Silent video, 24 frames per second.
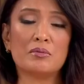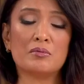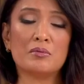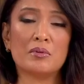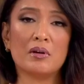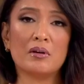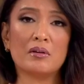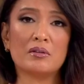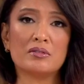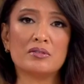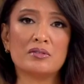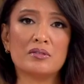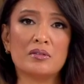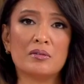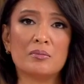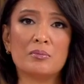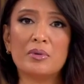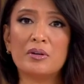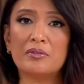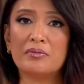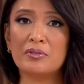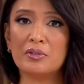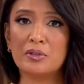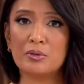with regard to
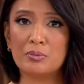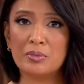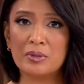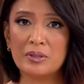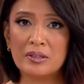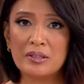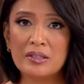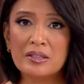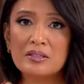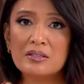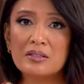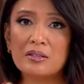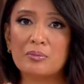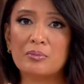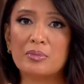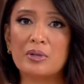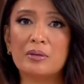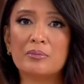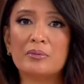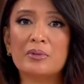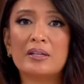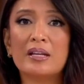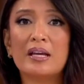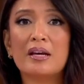the Buffalo Police
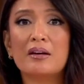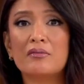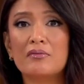Department?